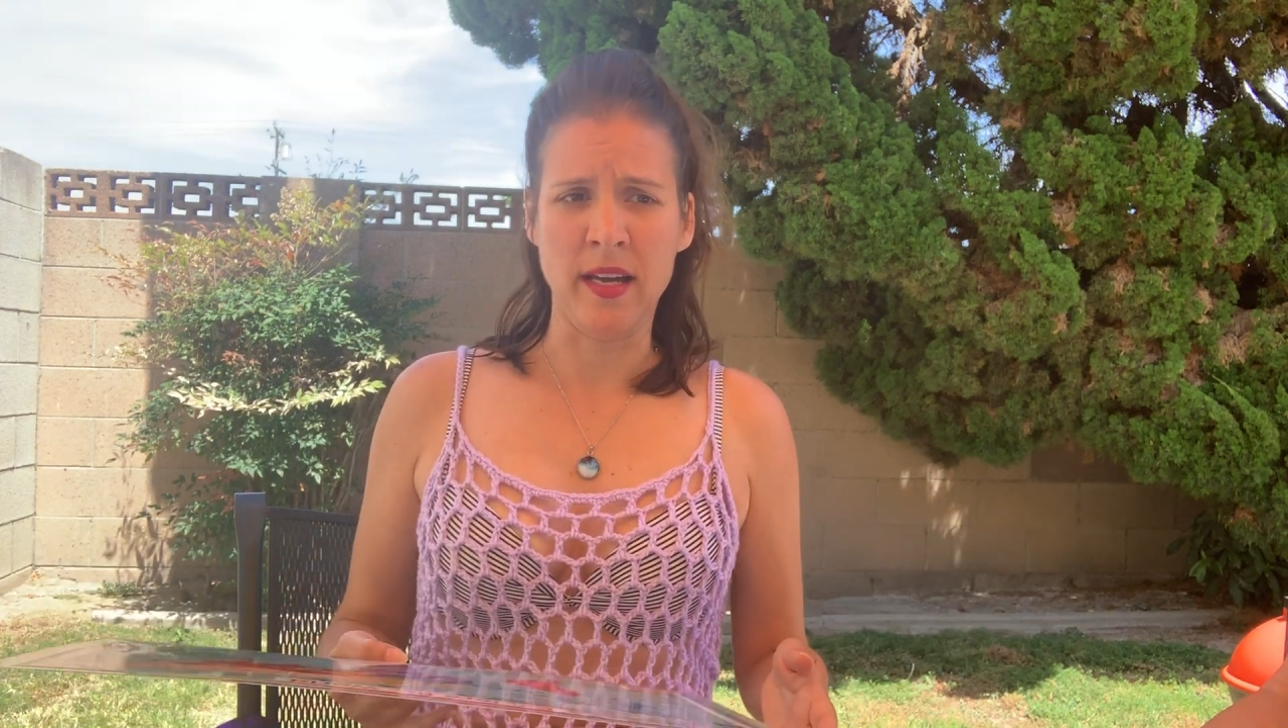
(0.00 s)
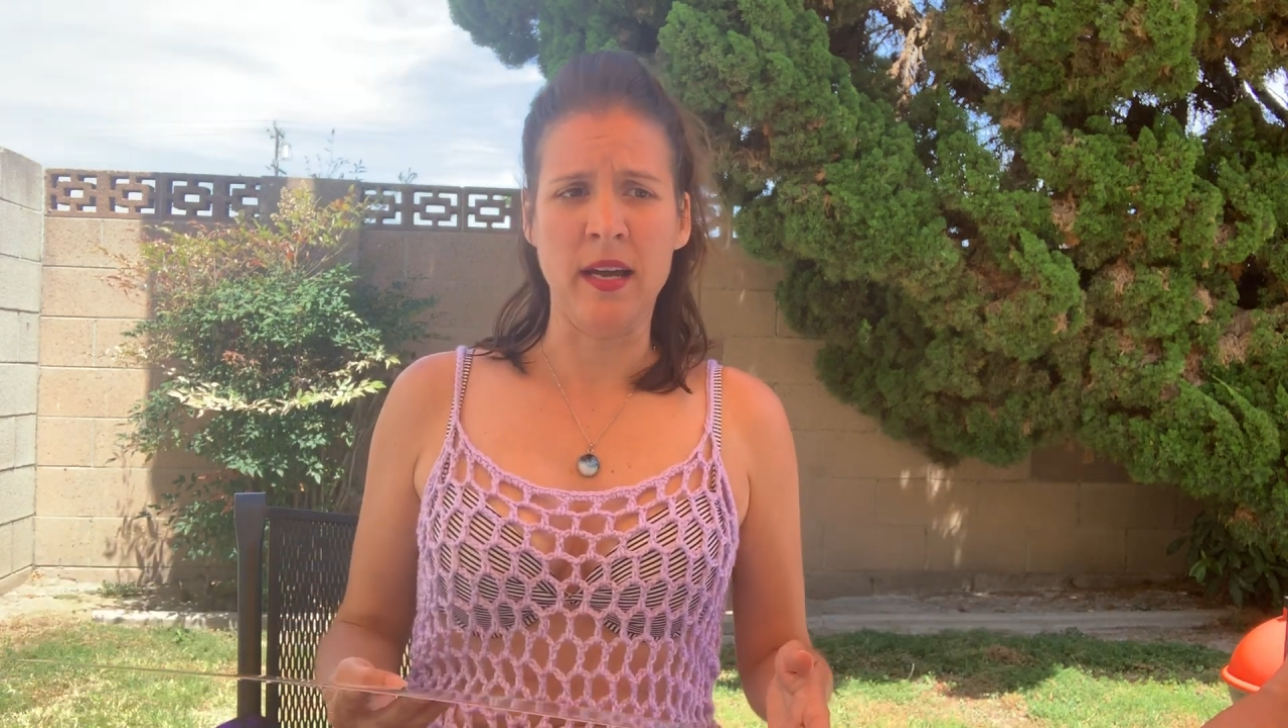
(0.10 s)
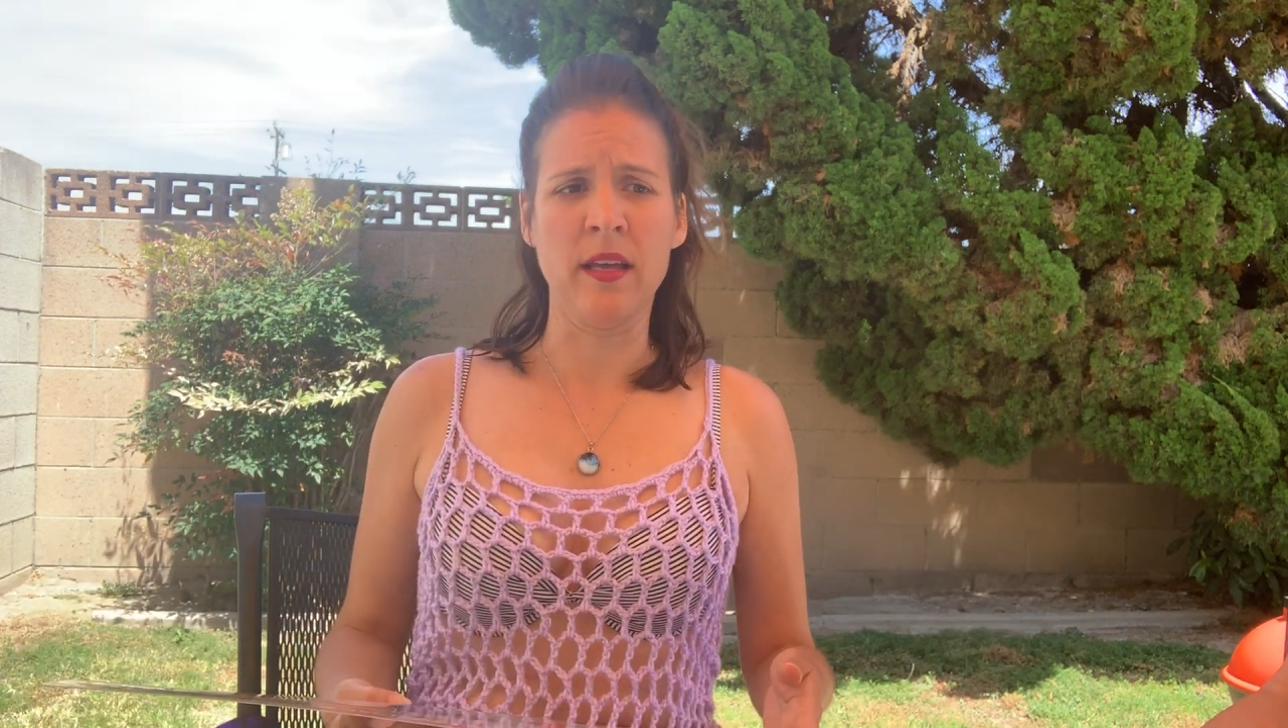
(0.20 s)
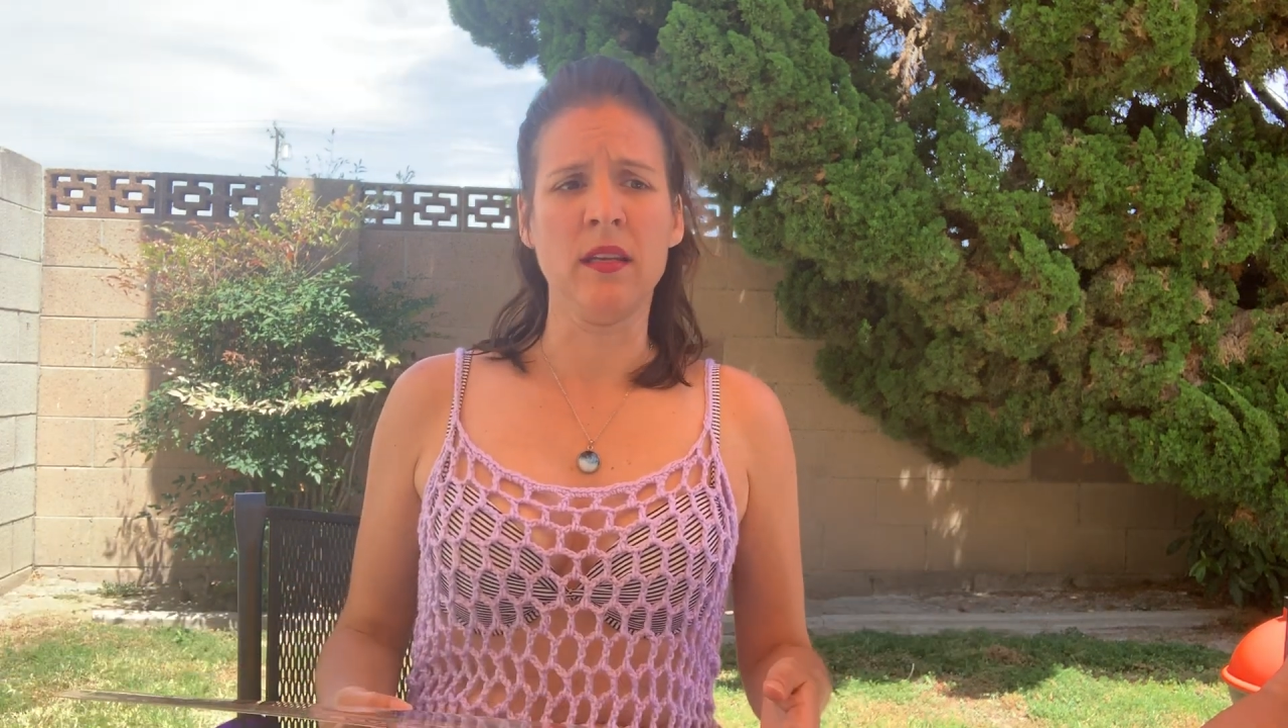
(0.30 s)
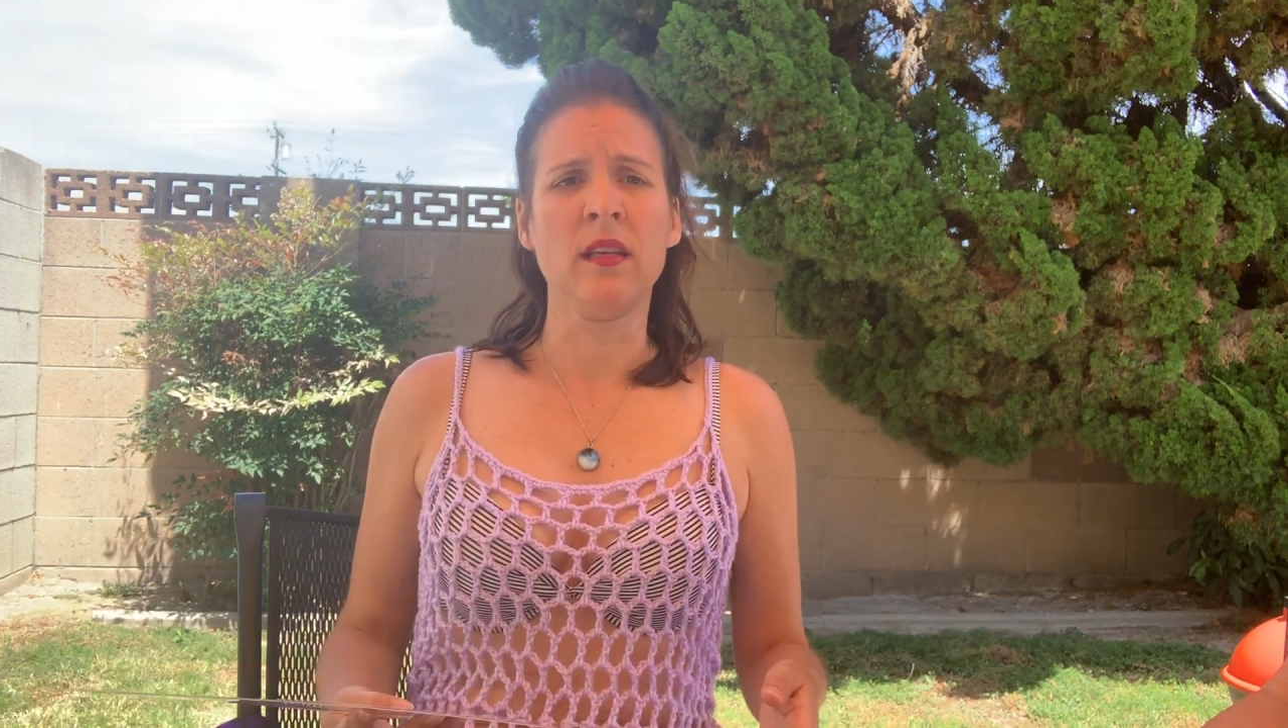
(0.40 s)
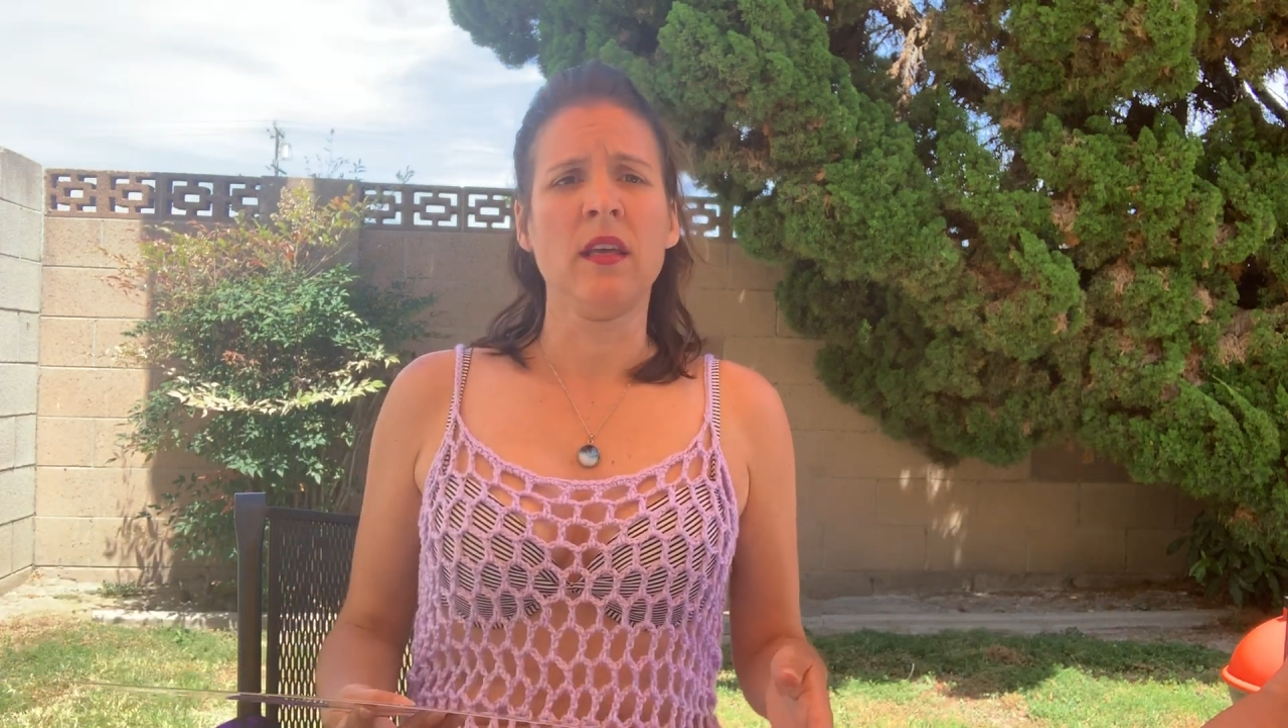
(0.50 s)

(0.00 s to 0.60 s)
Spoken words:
that